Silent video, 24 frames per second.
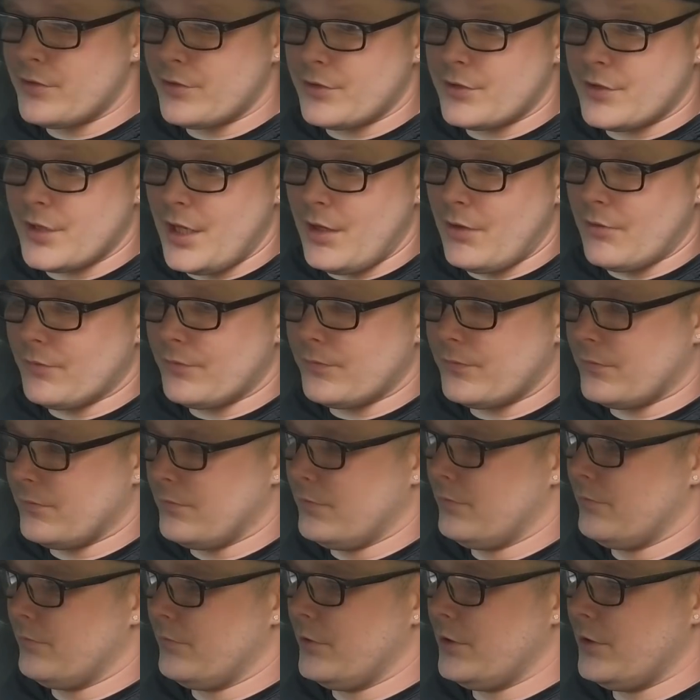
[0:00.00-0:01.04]
yourself,
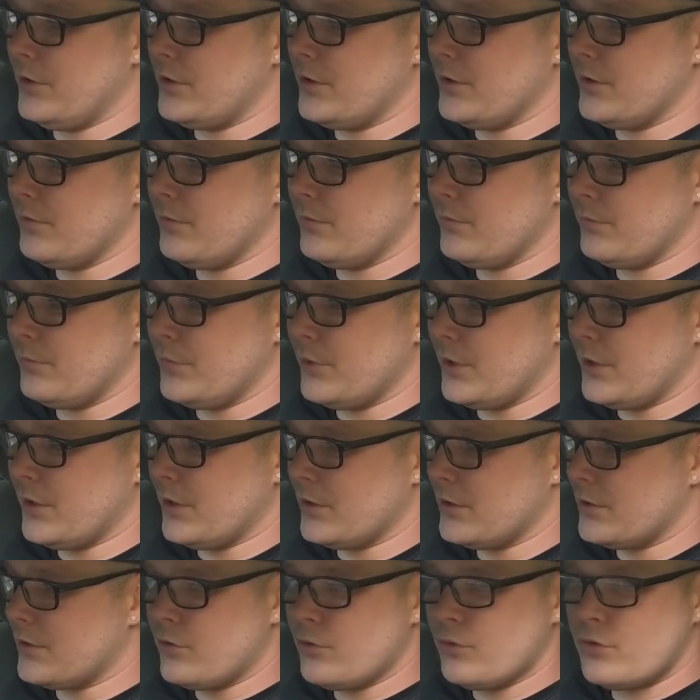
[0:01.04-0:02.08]
really,
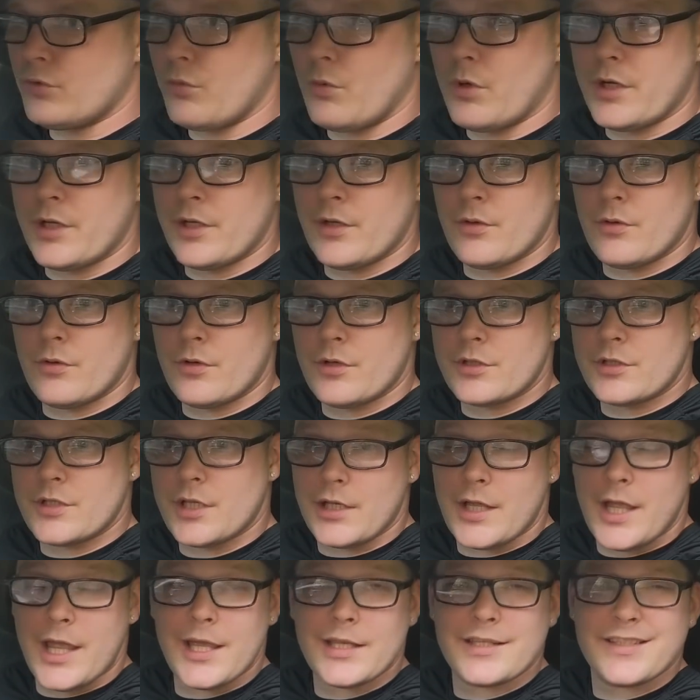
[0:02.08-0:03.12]
because 220 horse
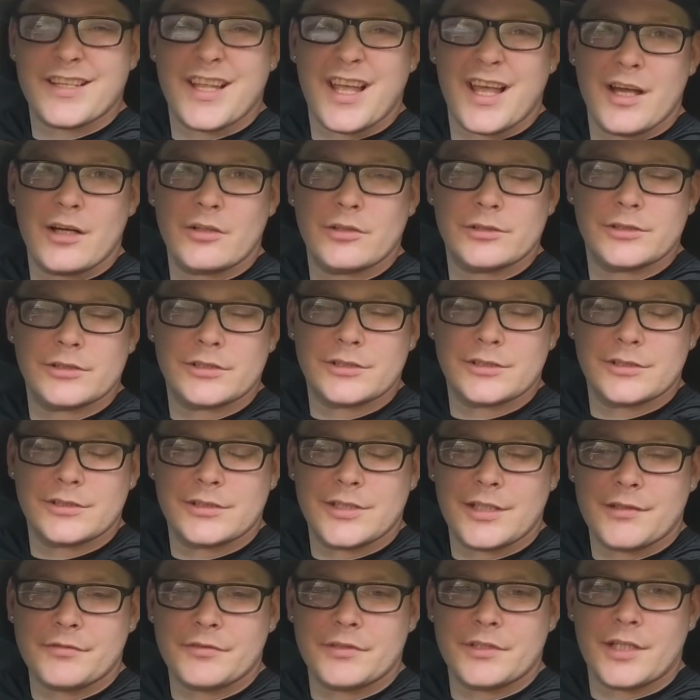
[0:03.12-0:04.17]
that it has now, it's
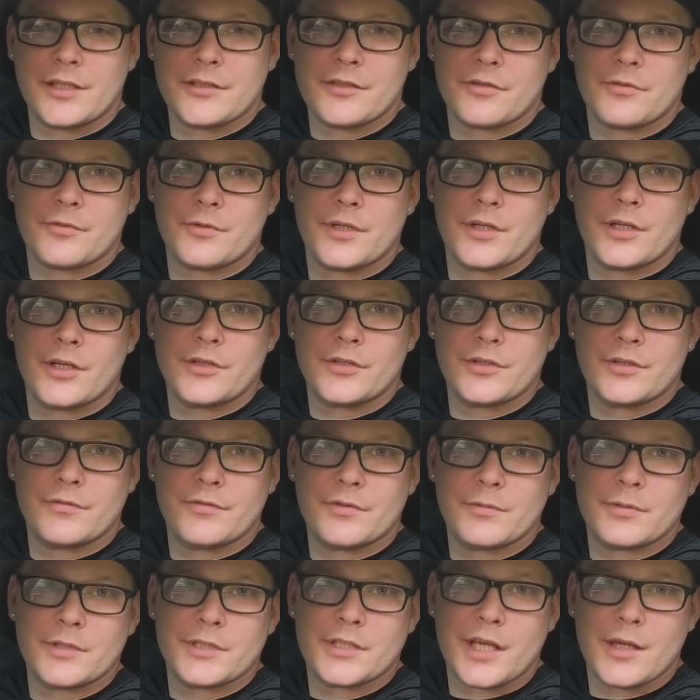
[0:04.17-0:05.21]
definitely not the 300
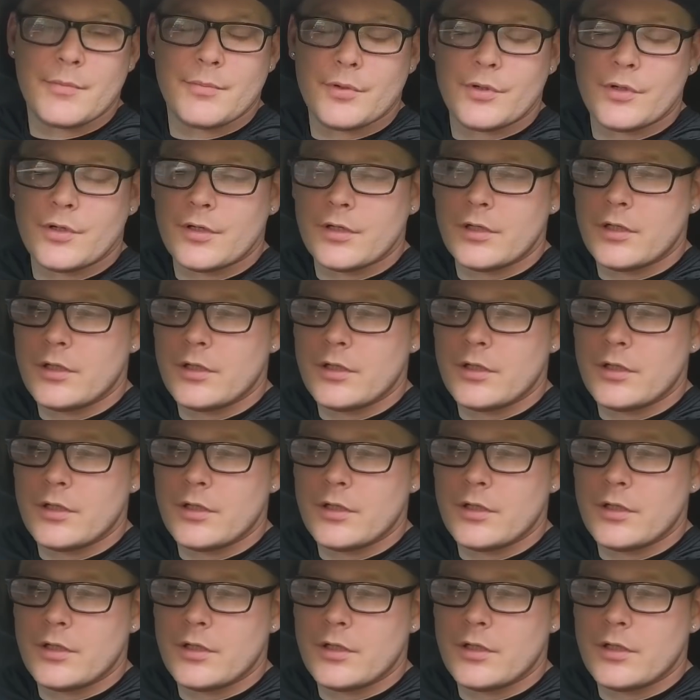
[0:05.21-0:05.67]
from the Type R.